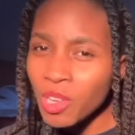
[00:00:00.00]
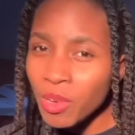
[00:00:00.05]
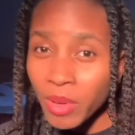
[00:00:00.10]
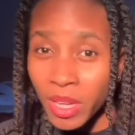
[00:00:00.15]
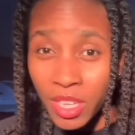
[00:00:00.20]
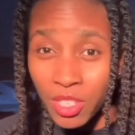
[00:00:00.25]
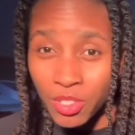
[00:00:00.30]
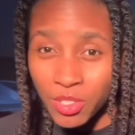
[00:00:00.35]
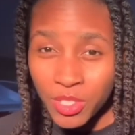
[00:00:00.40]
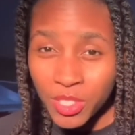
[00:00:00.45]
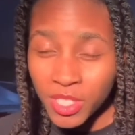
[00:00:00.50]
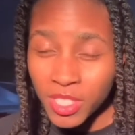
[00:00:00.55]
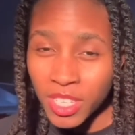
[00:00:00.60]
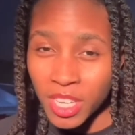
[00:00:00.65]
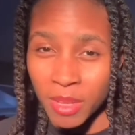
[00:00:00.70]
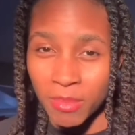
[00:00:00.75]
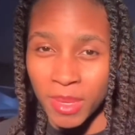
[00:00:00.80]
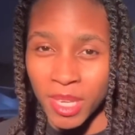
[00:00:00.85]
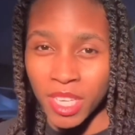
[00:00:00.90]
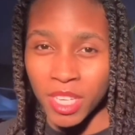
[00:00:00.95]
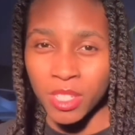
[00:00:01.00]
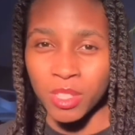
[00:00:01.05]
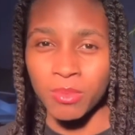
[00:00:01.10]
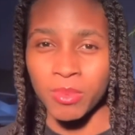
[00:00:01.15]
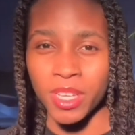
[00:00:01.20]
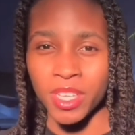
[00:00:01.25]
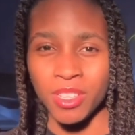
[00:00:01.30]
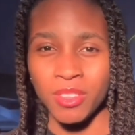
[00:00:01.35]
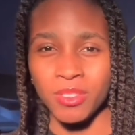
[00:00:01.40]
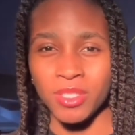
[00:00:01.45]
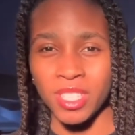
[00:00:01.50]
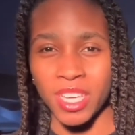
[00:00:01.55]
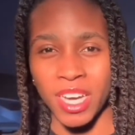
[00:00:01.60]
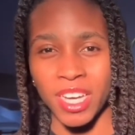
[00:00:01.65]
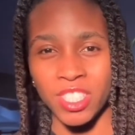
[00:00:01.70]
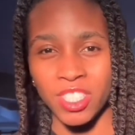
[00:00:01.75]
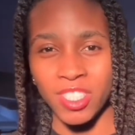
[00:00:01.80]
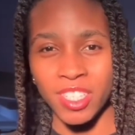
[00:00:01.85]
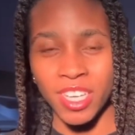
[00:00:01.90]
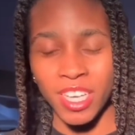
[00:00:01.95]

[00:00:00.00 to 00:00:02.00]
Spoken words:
interesting because when you touch it,